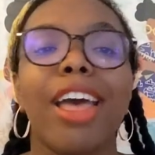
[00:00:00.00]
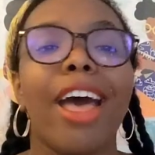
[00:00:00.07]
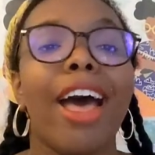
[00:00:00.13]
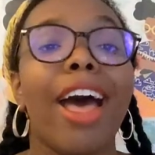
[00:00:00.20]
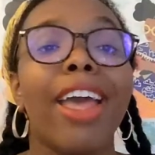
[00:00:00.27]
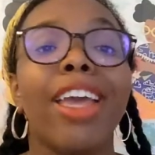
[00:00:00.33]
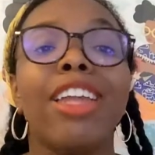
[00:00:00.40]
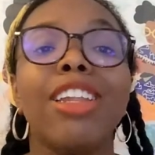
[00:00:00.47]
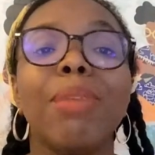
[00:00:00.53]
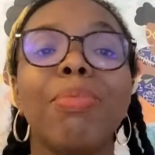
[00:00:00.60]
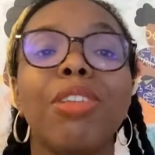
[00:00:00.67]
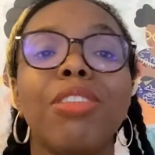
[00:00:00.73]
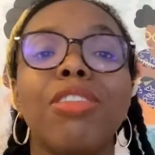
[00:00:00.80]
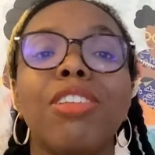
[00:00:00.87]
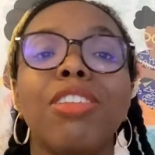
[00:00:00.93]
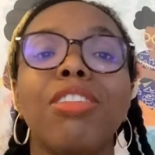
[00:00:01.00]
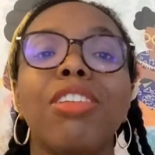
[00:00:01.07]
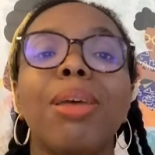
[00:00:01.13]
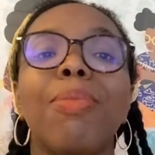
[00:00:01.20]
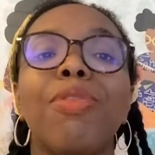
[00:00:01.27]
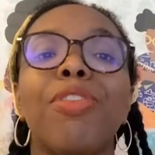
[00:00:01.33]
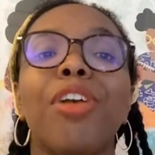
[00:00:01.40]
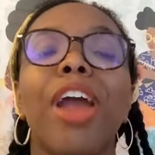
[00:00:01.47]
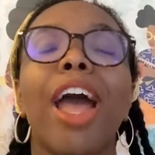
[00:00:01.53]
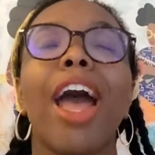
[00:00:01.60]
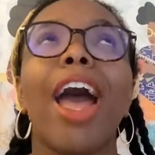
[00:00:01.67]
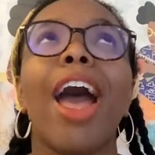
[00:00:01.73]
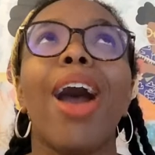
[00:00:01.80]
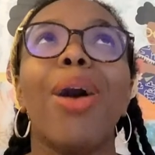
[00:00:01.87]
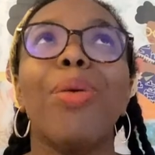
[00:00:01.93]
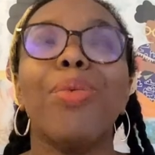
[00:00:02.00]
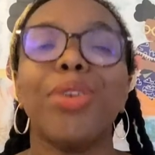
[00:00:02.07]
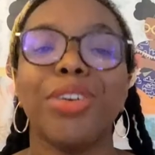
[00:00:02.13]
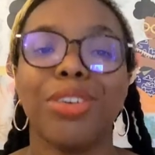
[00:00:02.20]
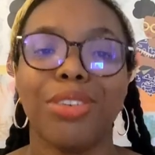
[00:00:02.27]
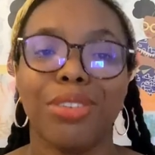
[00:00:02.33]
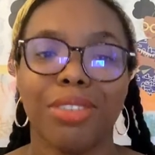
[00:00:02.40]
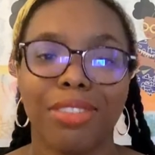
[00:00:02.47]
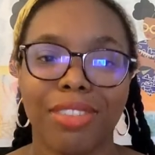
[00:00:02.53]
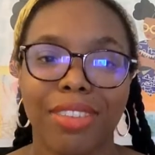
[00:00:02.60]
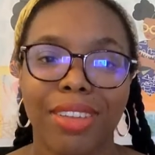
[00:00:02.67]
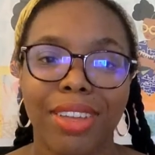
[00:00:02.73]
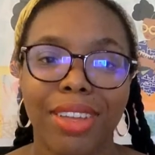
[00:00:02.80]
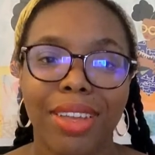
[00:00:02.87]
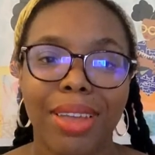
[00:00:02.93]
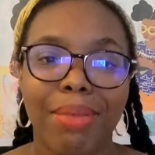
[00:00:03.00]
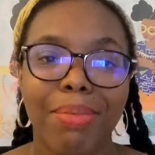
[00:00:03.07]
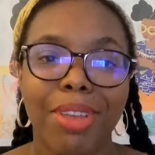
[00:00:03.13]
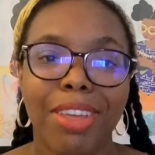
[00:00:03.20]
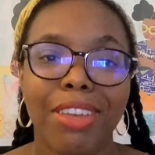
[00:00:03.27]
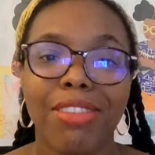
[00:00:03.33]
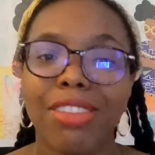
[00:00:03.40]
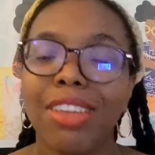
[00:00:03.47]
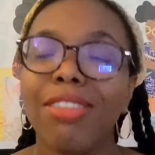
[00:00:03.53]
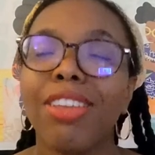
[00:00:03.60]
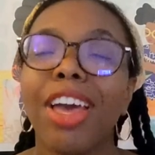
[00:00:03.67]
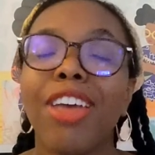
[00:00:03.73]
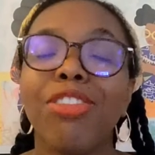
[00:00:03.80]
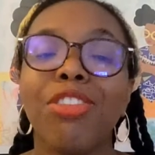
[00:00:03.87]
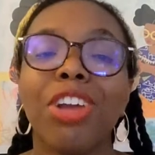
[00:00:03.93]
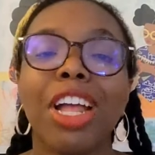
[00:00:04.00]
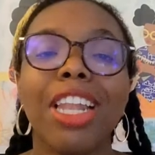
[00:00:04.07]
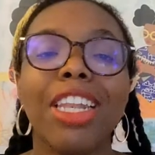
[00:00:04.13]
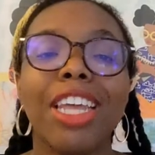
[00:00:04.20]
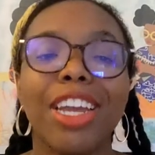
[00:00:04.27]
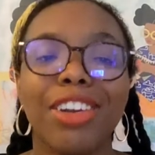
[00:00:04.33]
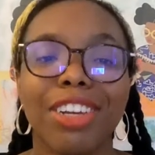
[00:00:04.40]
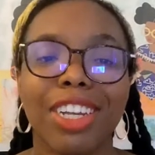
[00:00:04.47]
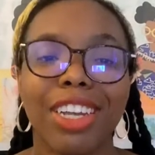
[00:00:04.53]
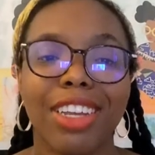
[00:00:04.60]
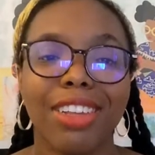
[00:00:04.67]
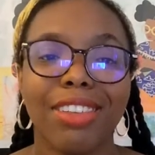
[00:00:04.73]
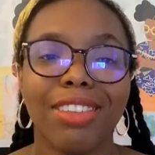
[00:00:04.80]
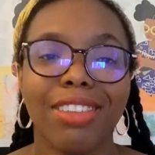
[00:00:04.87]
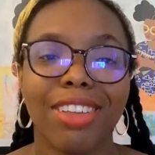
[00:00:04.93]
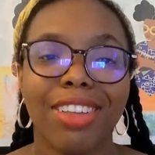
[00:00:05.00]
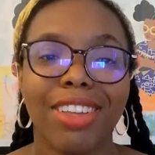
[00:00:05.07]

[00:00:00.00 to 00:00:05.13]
I end up listening to them for hours because these guys are hilarious.